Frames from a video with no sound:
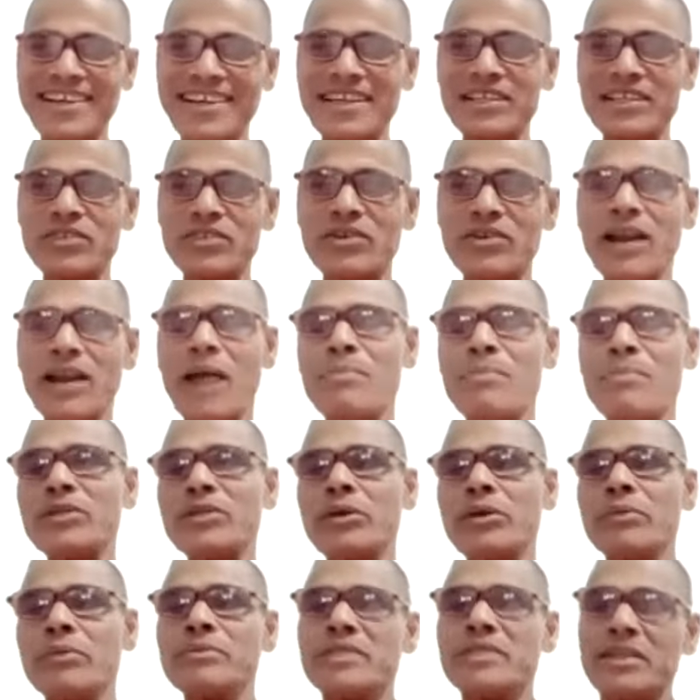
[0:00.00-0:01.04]
So
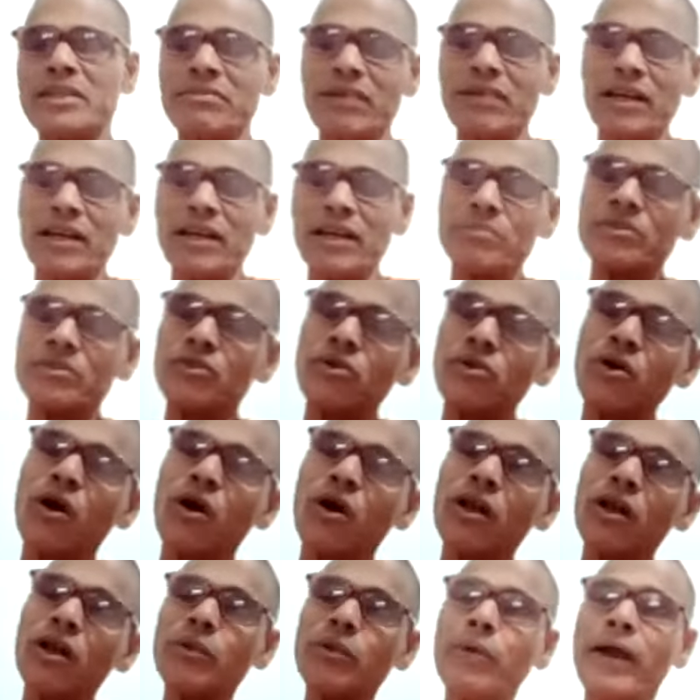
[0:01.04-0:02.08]
Rameswaram Sivalingam. So
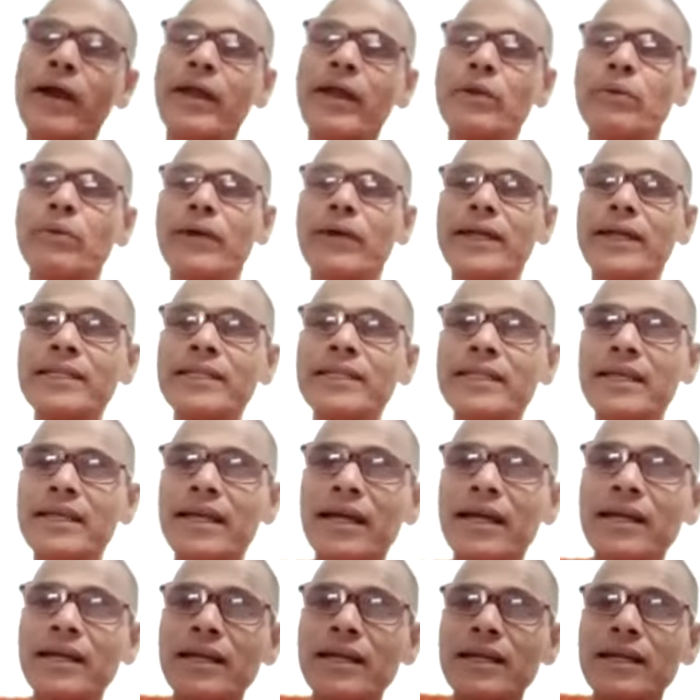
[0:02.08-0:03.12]
all the way I went
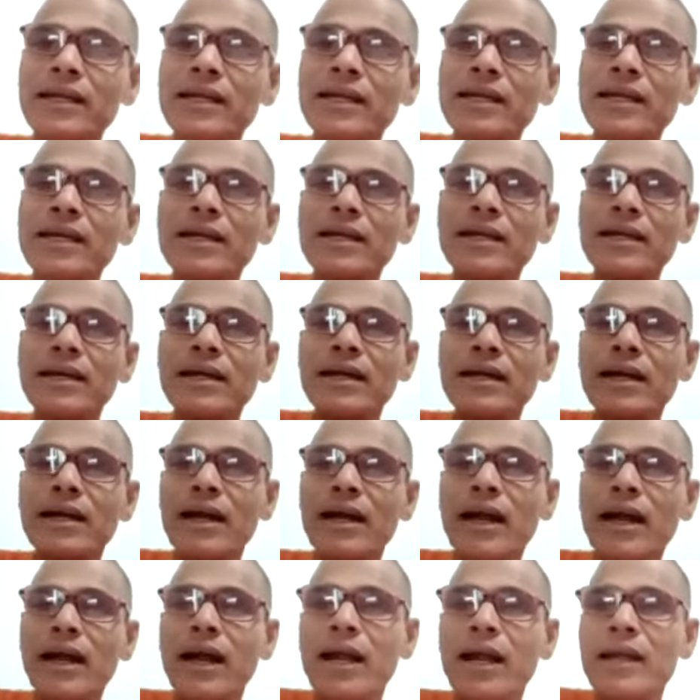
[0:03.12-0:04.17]
there,
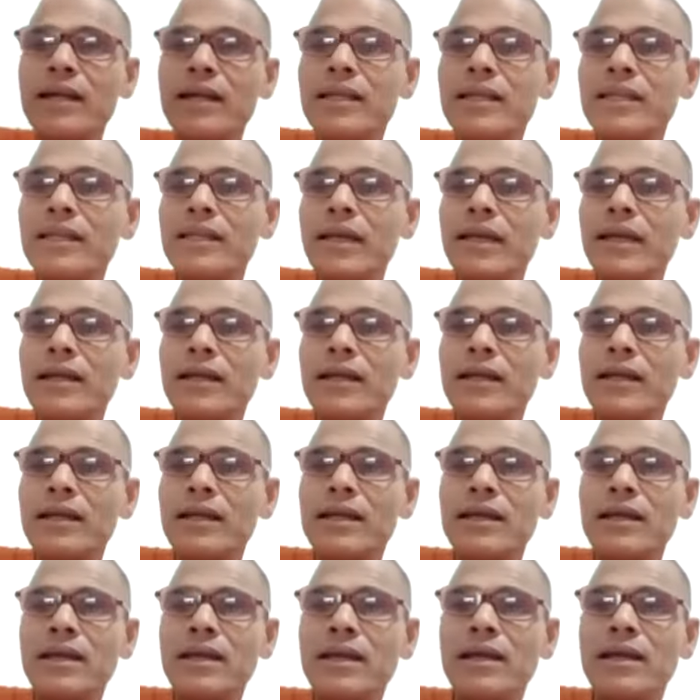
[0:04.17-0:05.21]
and then
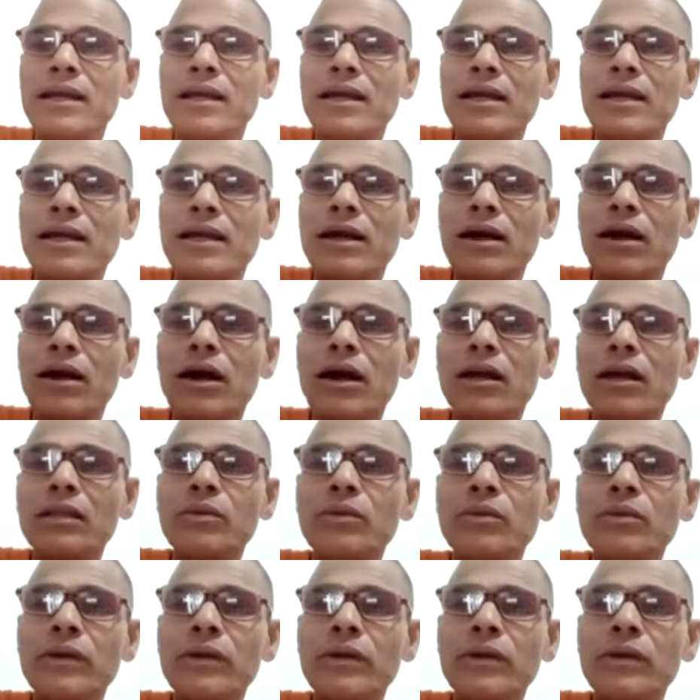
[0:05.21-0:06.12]
all the